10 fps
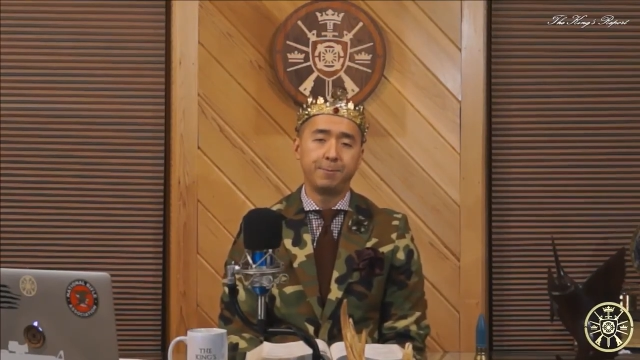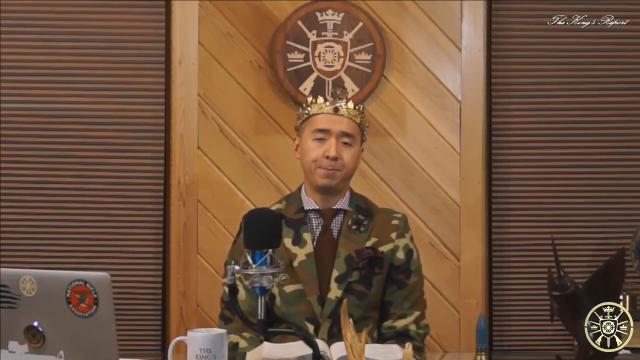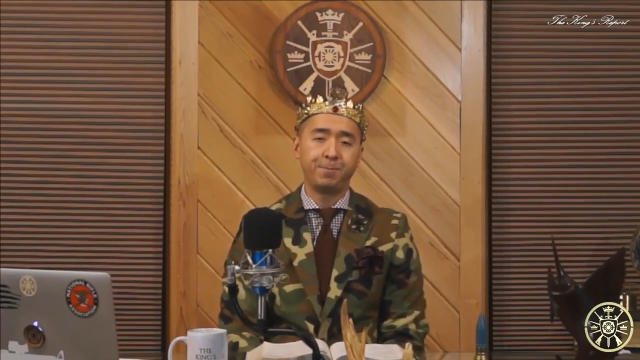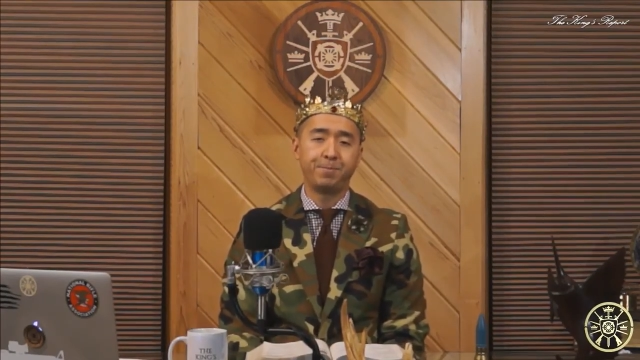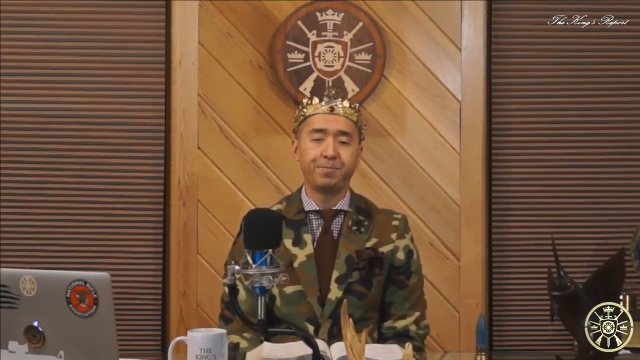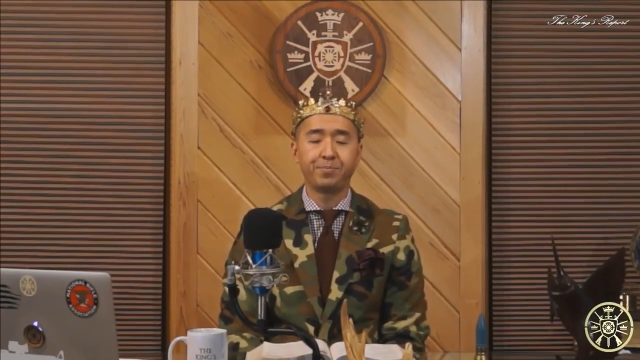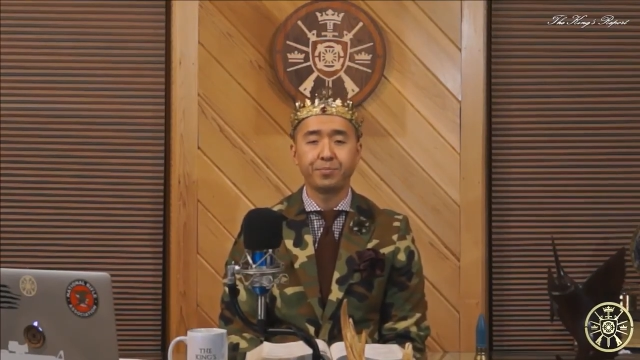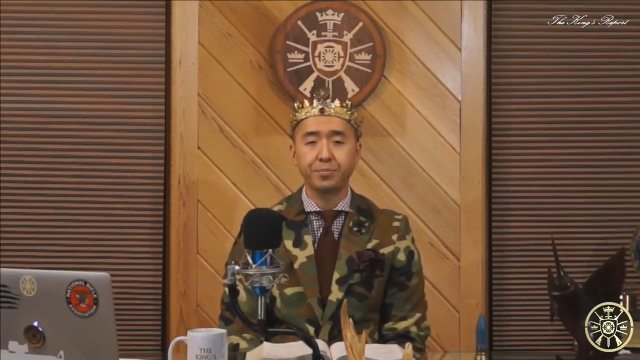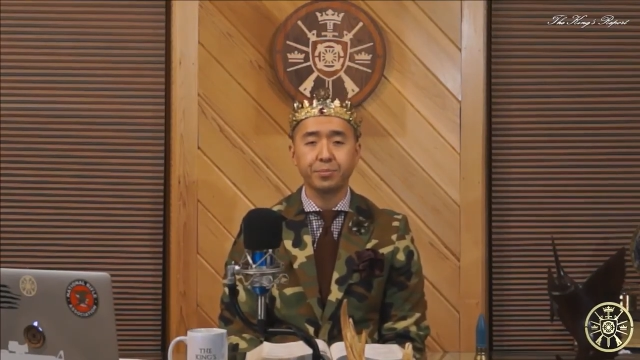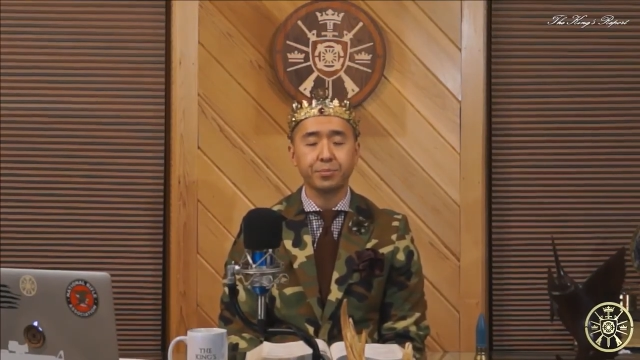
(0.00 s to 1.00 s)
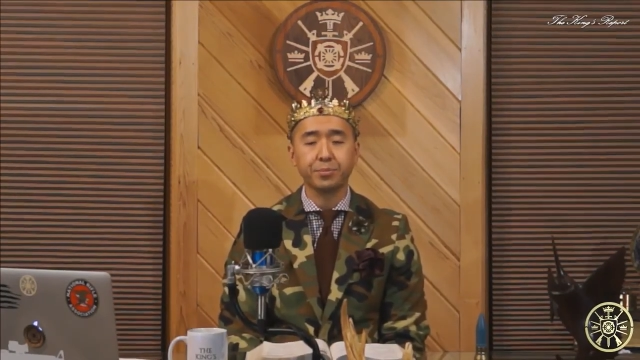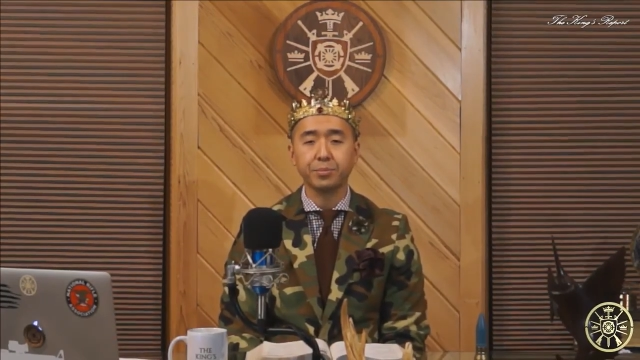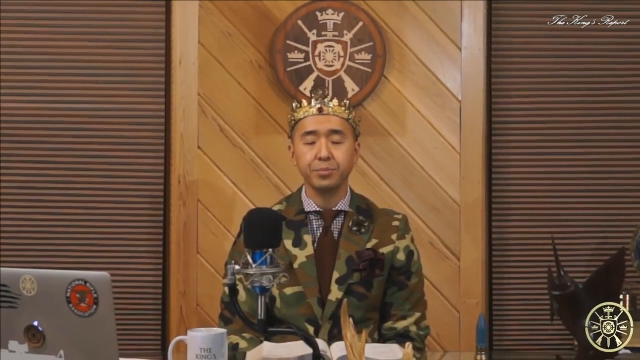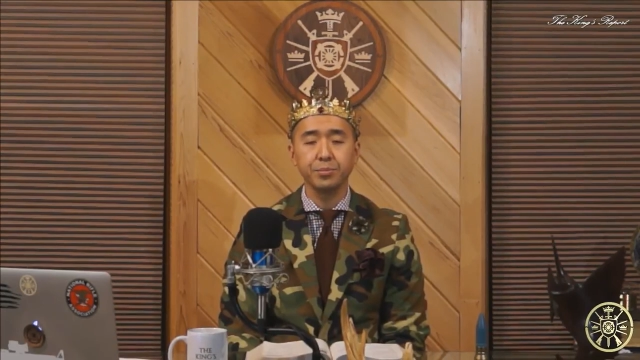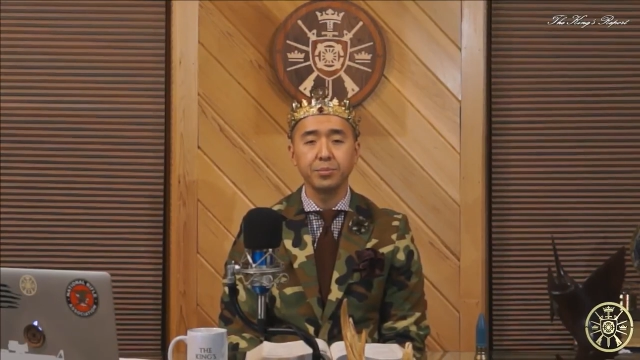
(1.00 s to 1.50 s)

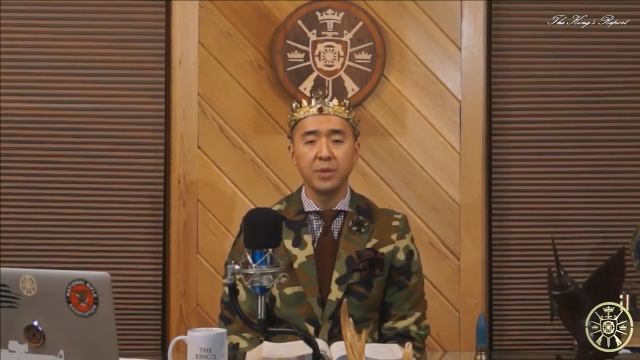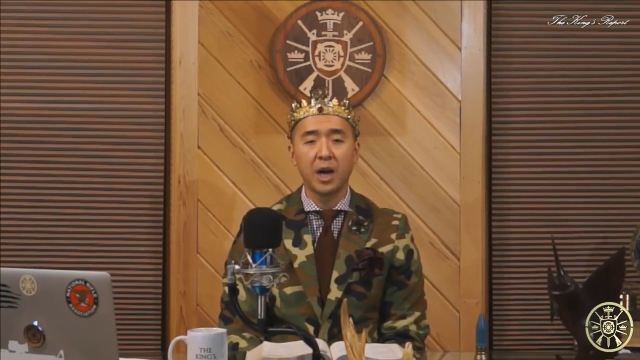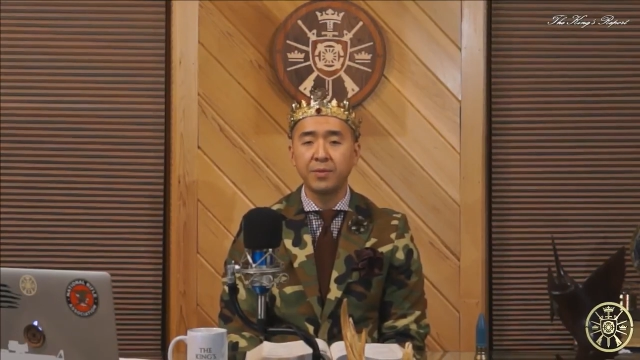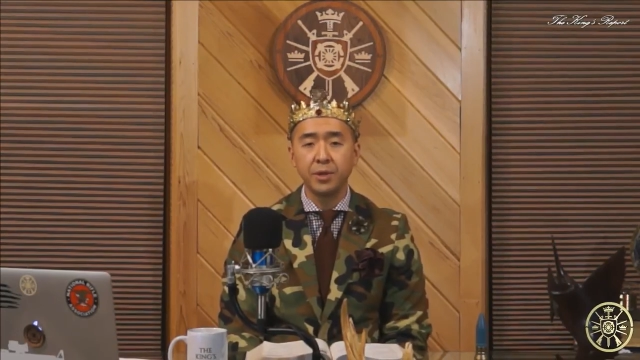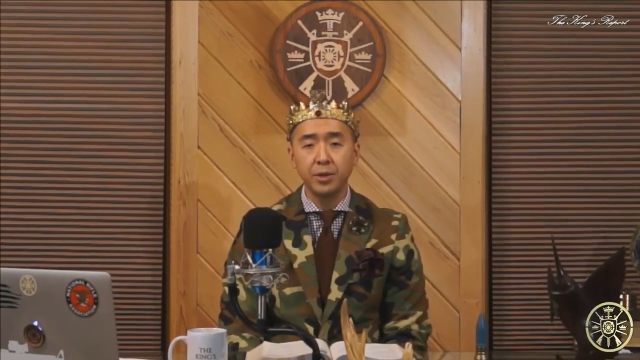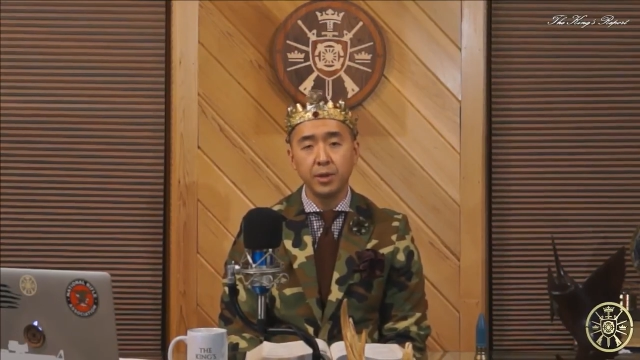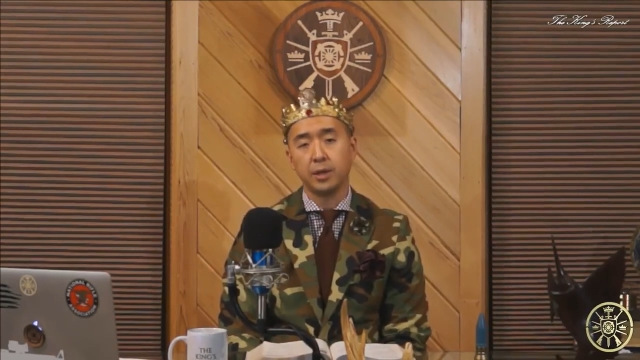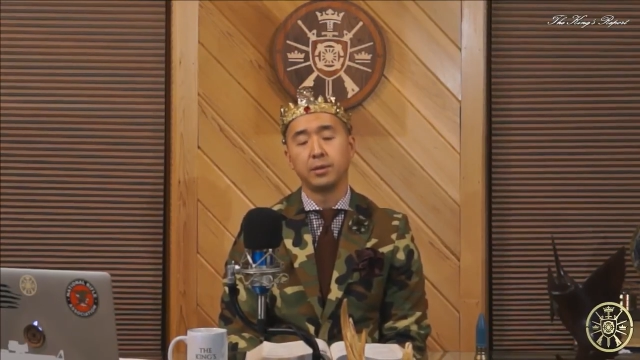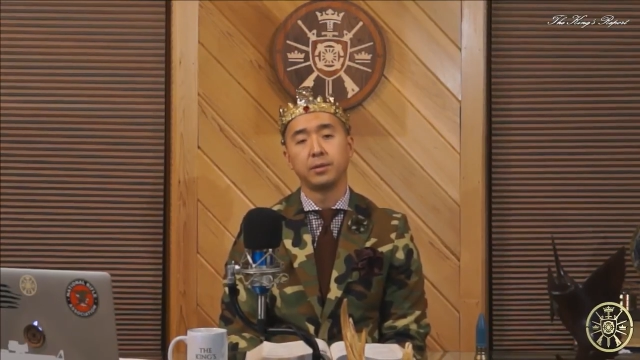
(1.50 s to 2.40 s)
You have to do it.